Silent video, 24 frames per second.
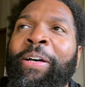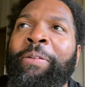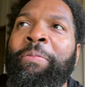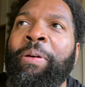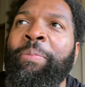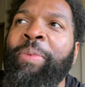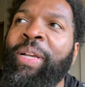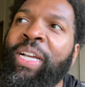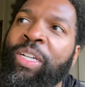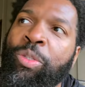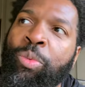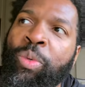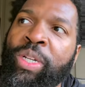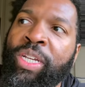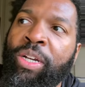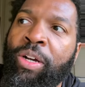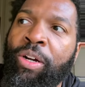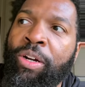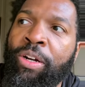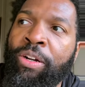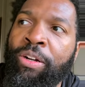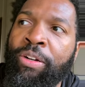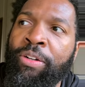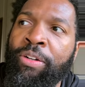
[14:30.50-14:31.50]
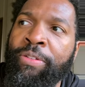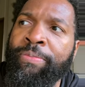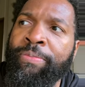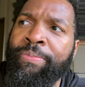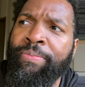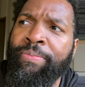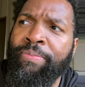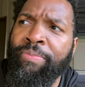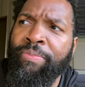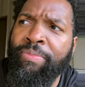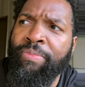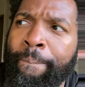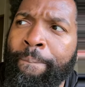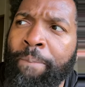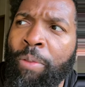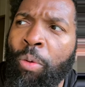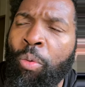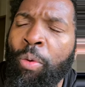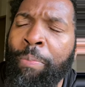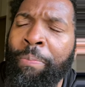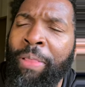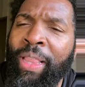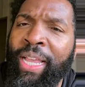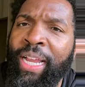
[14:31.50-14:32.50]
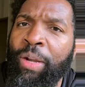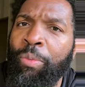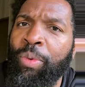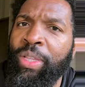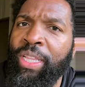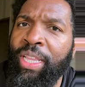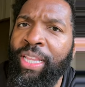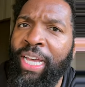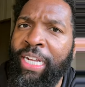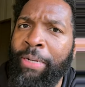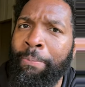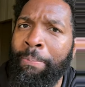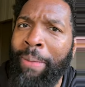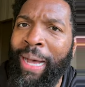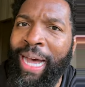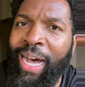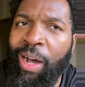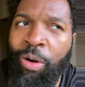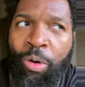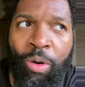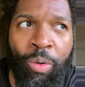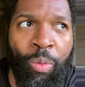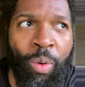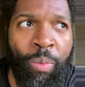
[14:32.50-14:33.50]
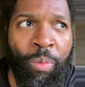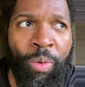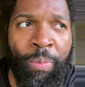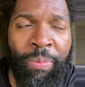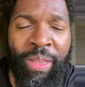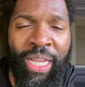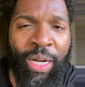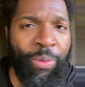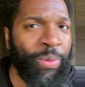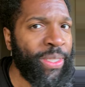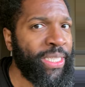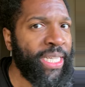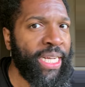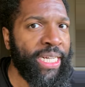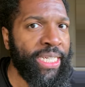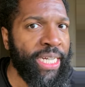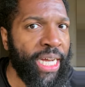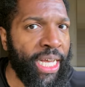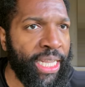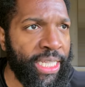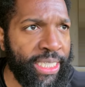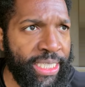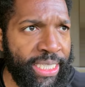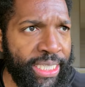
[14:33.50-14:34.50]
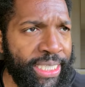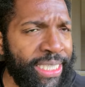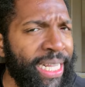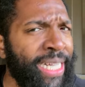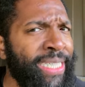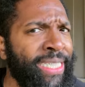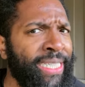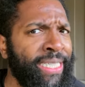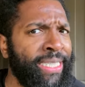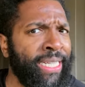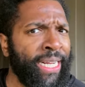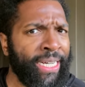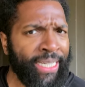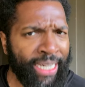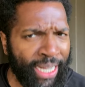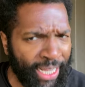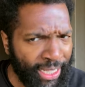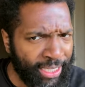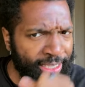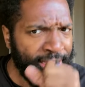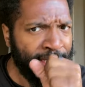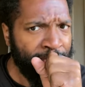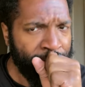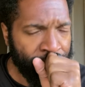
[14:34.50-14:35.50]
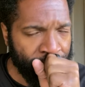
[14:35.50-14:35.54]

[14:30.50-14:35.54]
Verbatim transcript: But because we are, we're playing with a lot of power when we're playing with technology. It's not just technology,